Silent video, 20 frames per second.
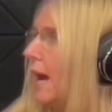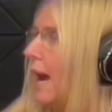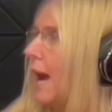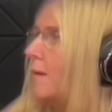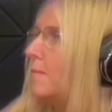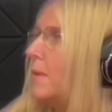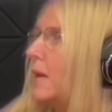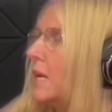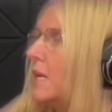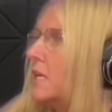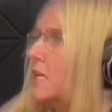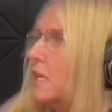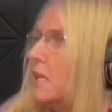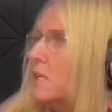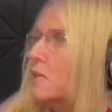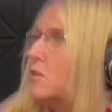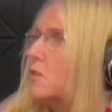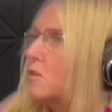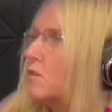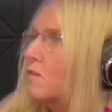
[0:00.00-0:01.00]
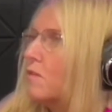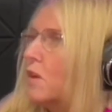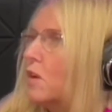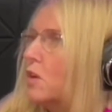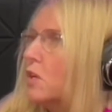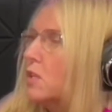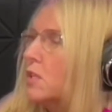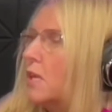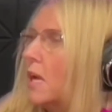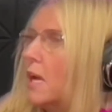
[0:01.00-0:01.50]
not an
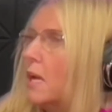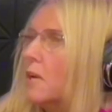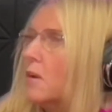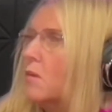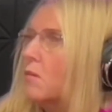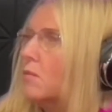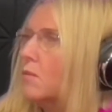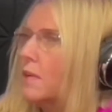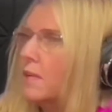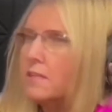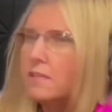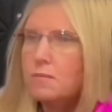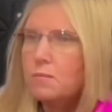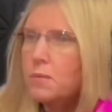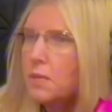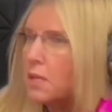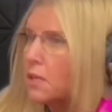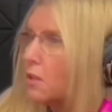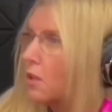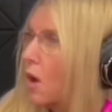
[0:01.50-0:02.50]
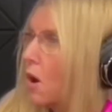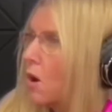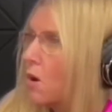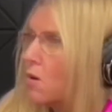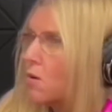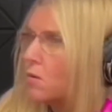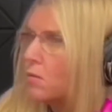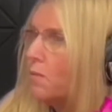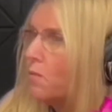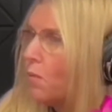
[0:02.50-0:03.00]
introvert. I don't like to be
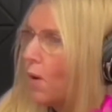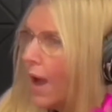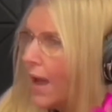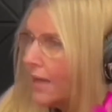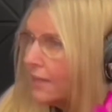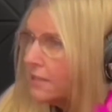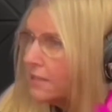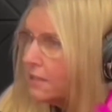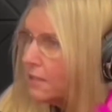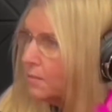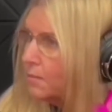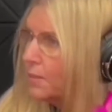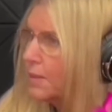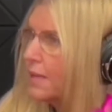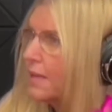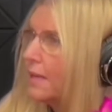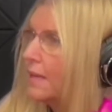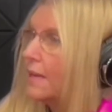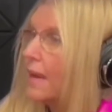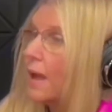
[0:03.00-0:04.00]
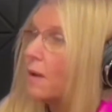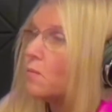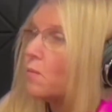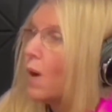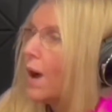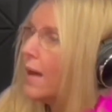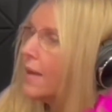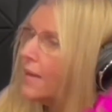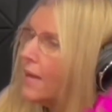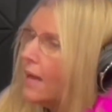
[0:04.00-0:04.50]
alone. I want to be, and I
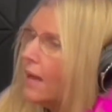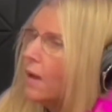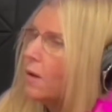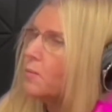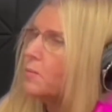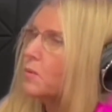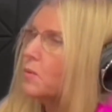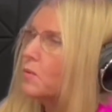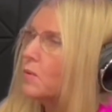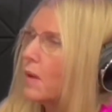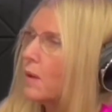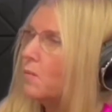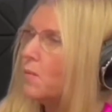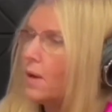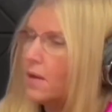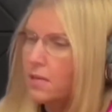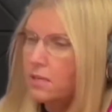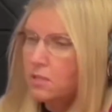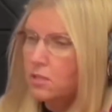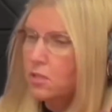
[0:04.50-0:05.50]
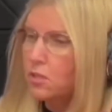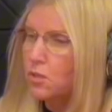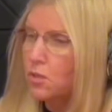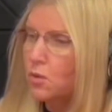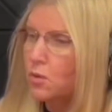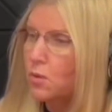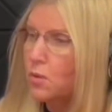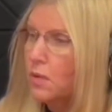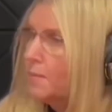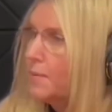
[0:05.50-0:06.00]
want to help you, and I want to
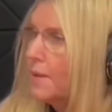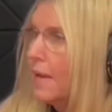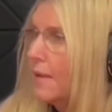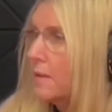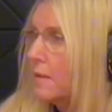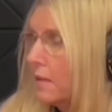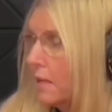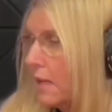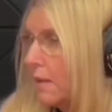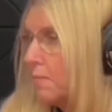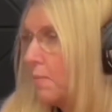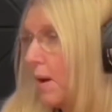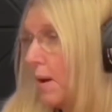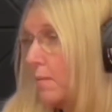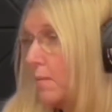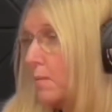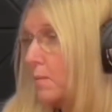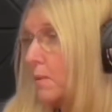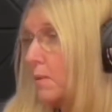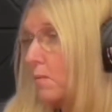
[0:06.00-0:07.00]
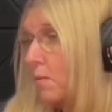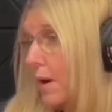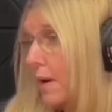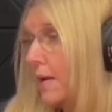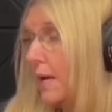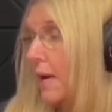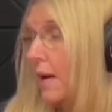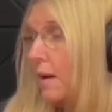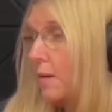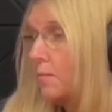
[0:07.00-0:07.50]
do, and I probably want to
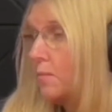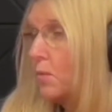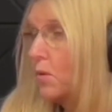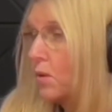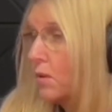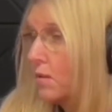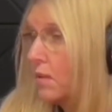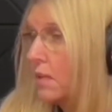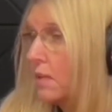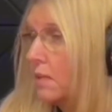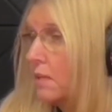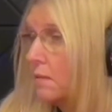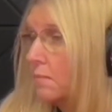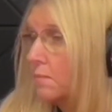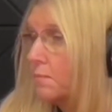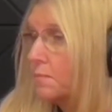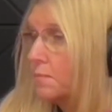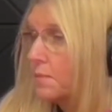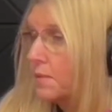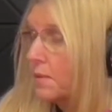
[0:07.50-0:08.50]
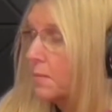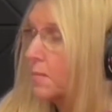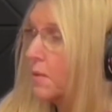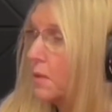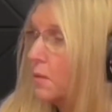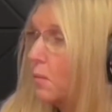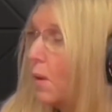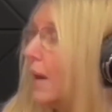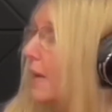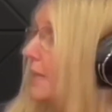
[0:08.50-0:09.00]
help more than somebody wants